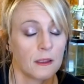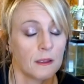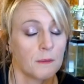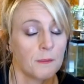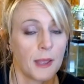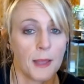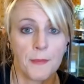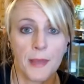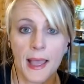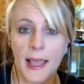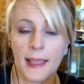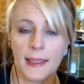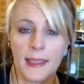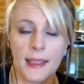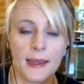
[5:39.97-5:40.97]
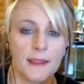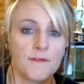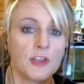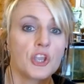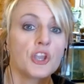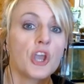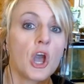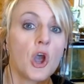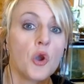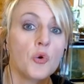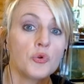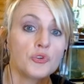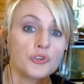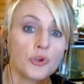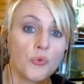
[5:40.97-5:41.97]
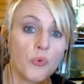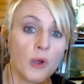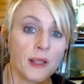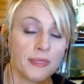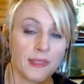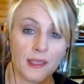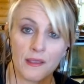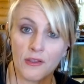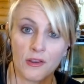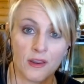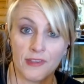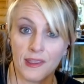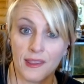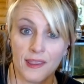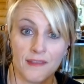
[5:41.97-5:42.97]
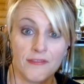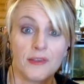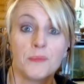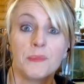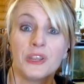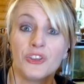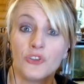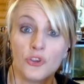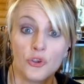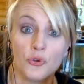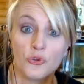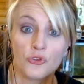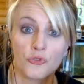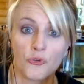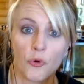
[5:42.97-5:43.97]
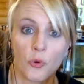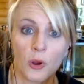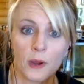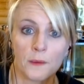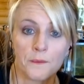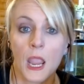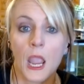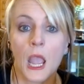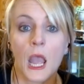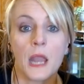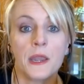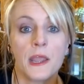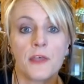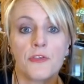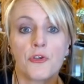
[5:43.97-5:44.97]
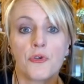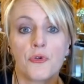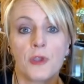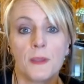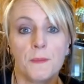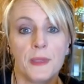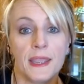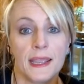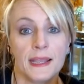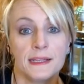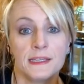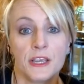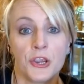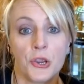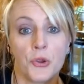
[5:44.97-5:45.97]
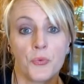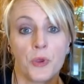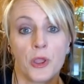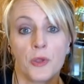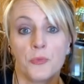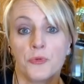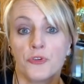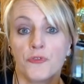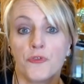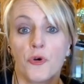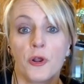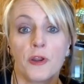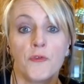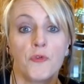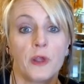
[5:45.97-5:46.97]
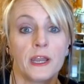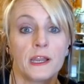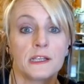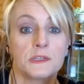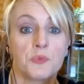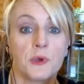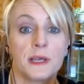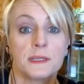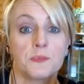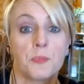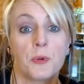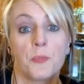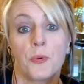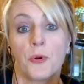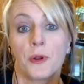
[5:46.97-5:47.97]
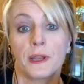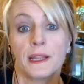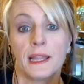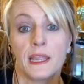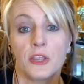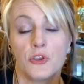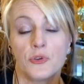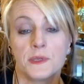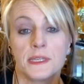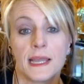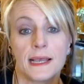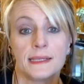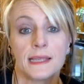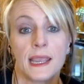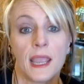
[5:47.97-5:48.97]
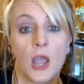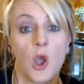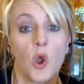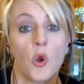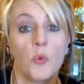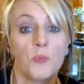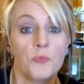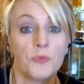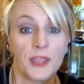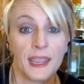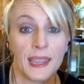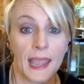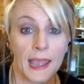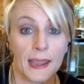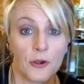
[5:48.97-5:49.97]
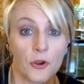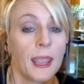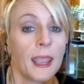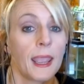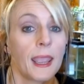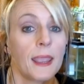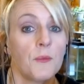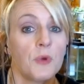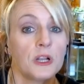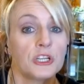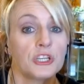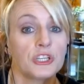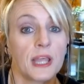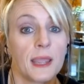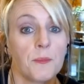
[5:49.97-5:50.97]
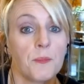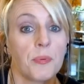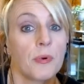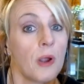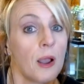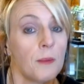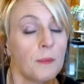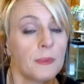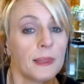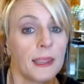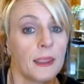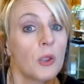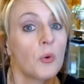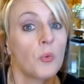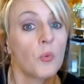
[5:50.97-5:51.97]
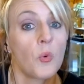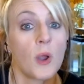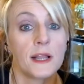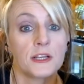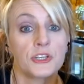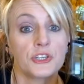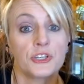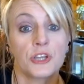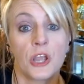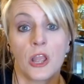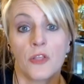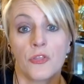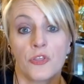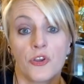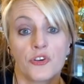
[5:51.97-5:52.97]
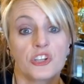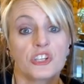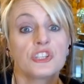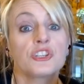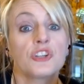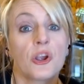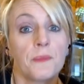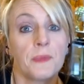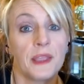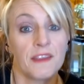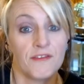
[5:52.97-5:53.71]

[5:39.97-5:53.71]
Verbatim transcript: My mind can't even go to what that could have even been used for. Another creepy interior room devoid of windows was purportedly used as a home theater in which they probably watched their disturbing